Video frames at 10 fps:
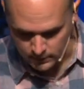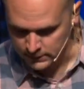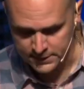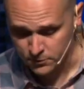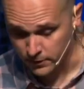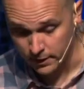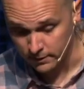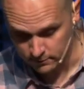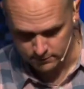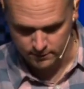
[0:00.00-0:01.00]
that's okay.
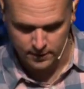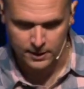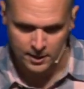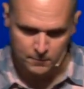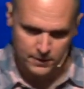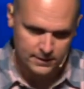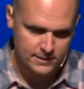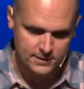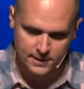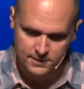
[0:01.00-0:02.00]
But he
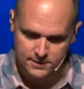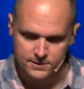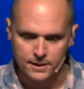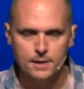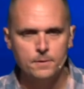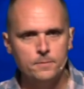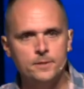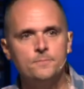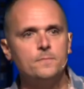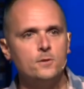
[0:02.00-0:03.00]
says, he said, hey, baby,